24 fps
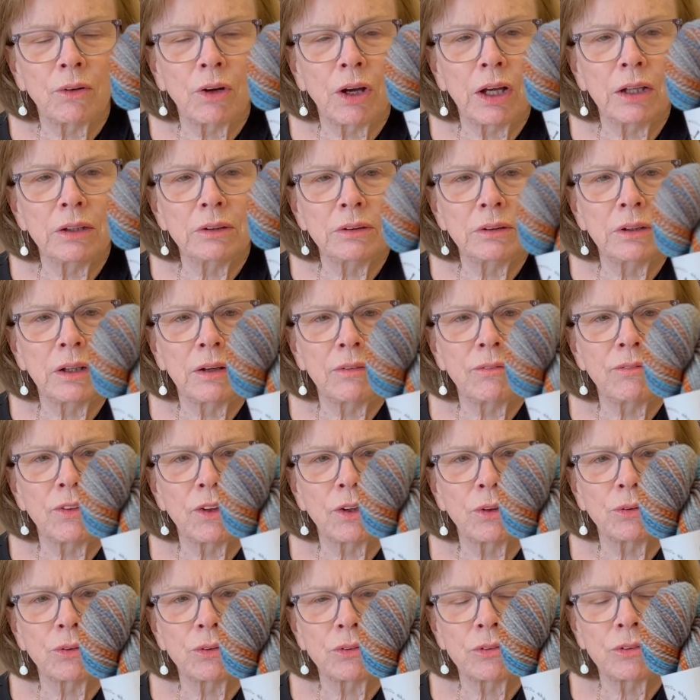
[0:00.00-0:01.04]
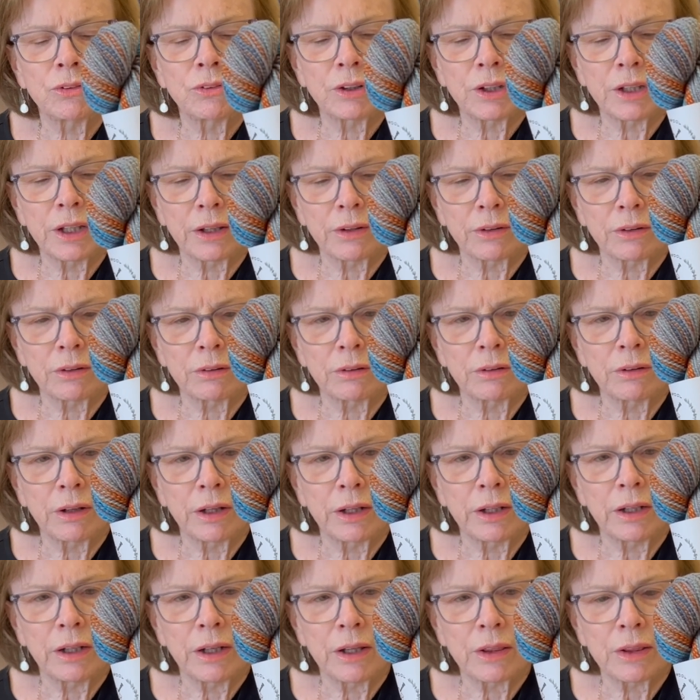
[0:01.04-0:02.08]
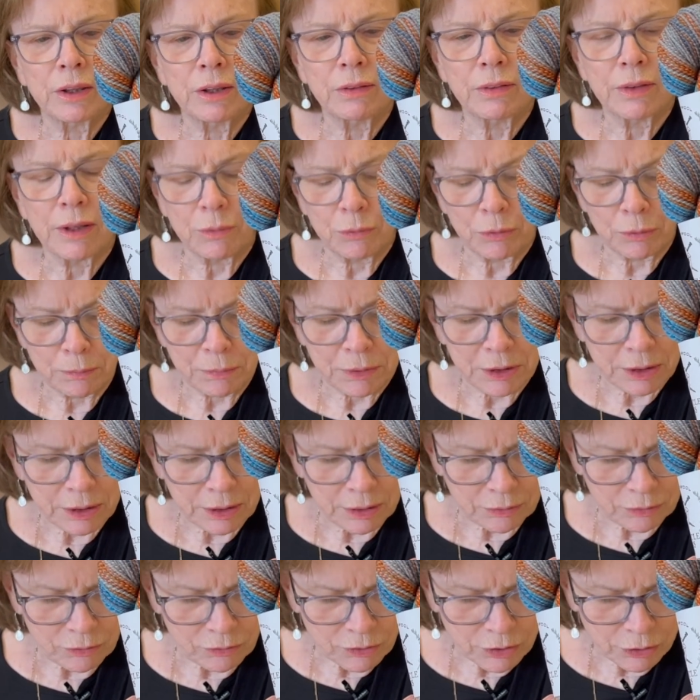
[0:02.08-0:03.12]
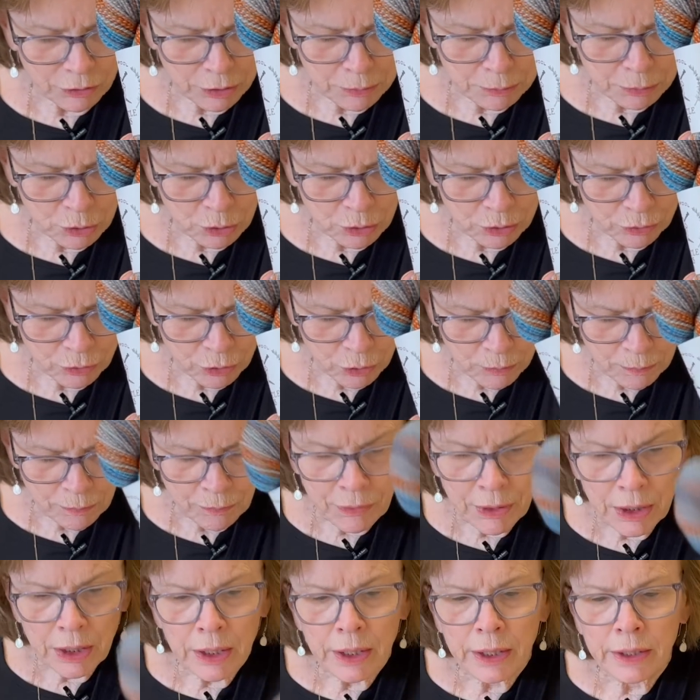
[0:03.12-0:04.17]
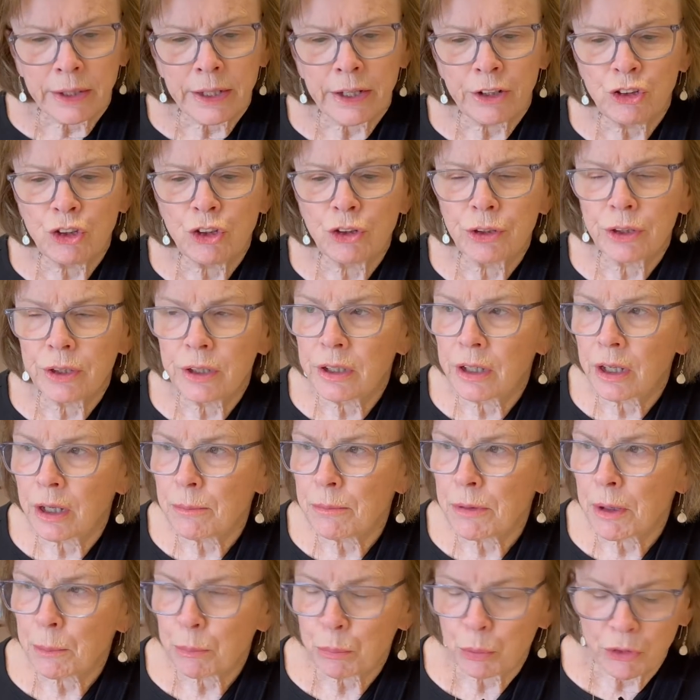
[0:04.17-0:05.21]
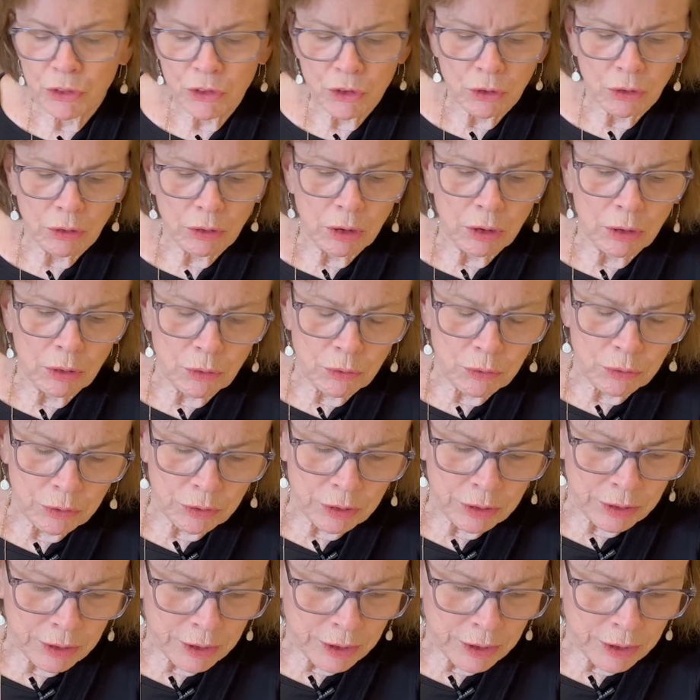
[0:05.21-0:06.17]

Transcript: I love those together, and I think that would be very beautiful. Now, you can come up with your own.